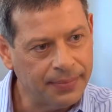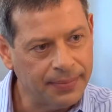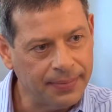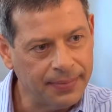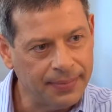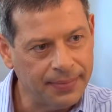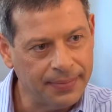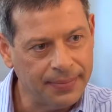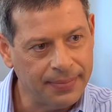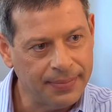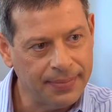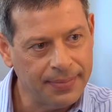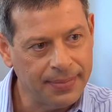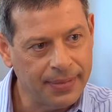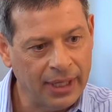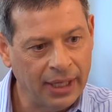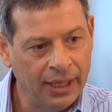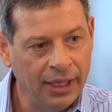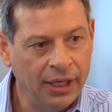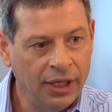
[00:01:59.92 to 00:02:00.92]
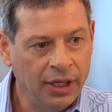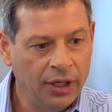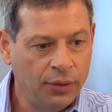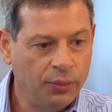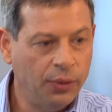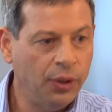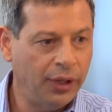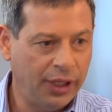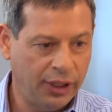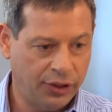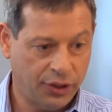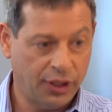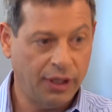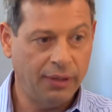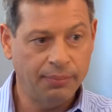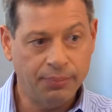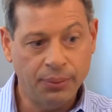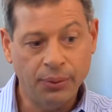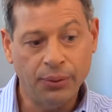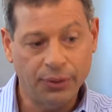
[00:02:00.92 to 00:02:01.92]
should be doing? Well, it's
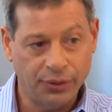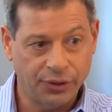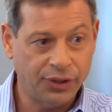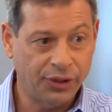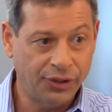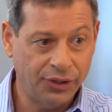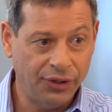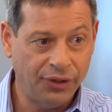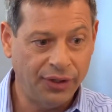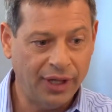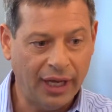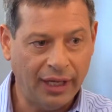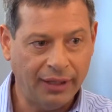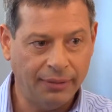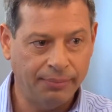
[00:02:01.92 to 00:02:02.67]
important to do that,